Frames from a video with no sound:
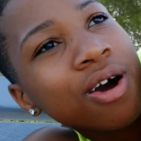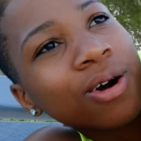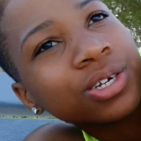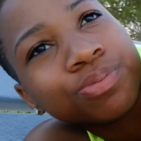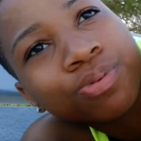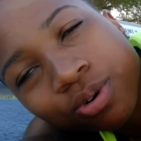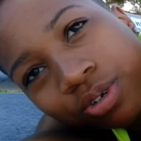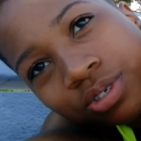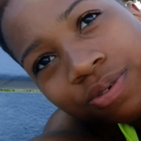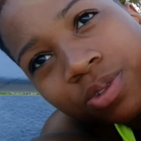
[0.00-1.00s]
are
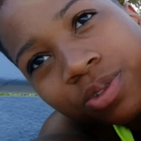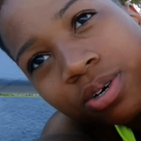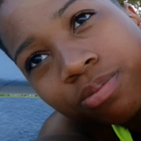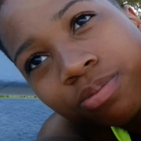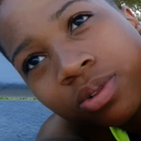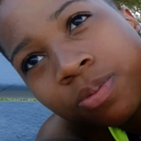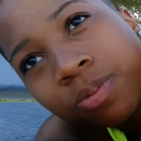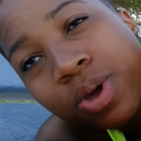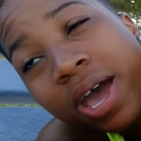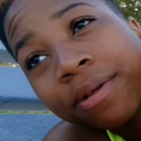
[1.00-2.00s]
supporters of them,
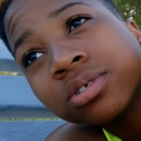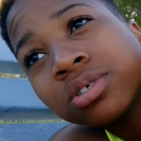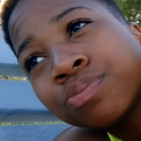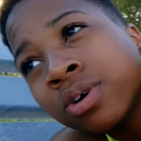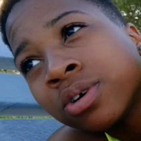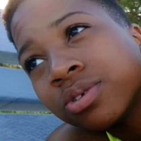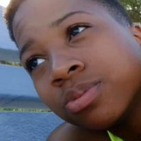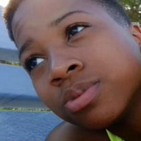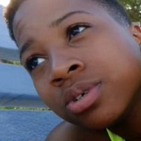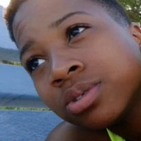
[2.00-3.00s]
you have to support
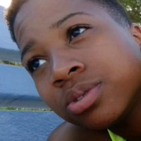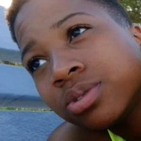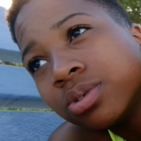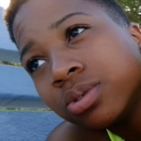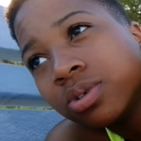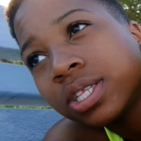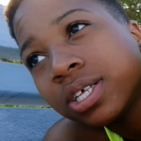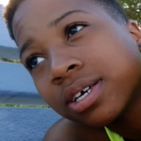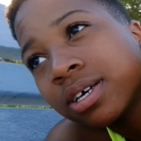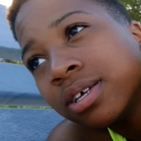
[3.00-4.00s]
them through the
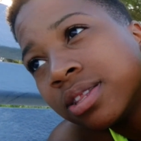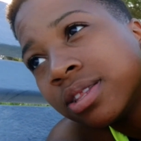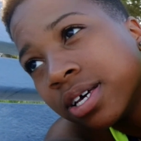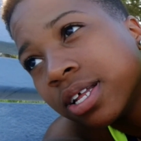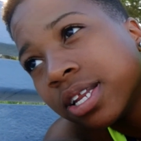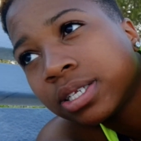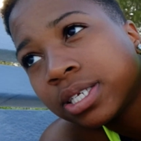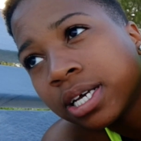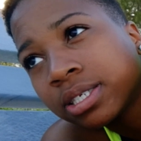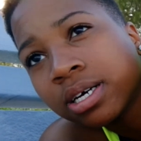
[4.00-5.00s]
thick and the thin. And it
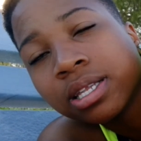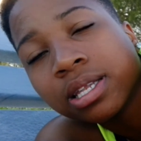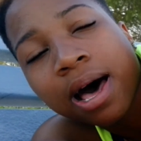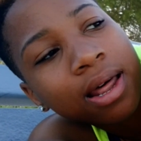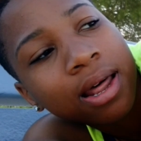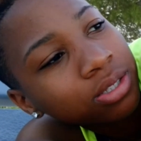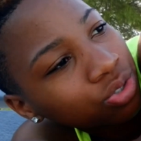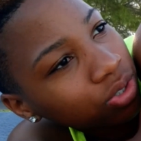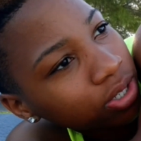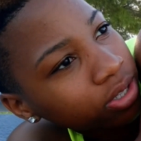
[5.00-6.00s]
takes a lot of
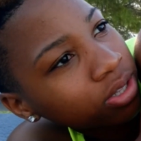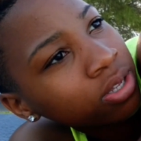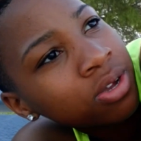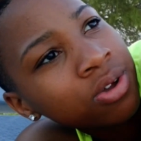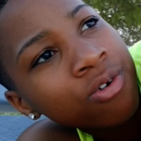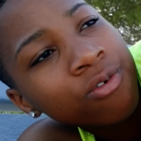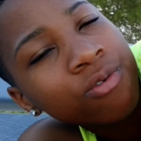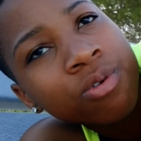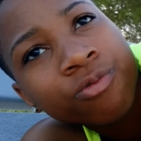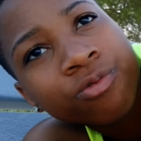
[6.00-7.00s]
strength
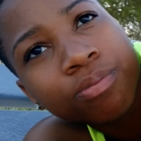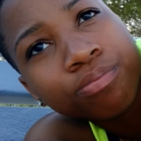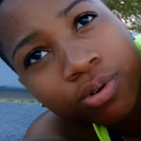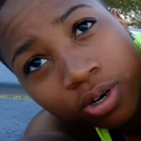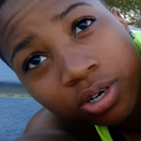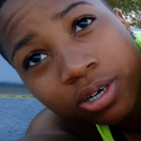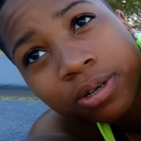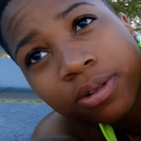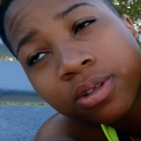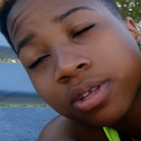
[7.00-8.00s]
from Brooke
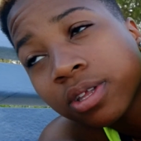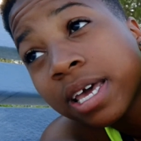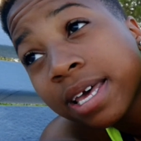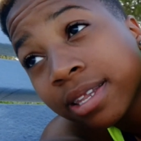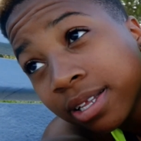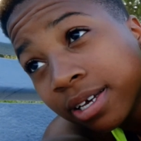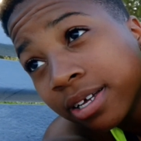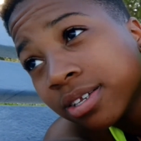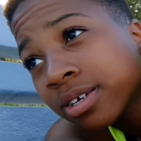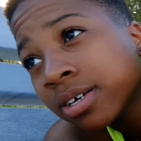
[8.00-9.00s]
and Lynn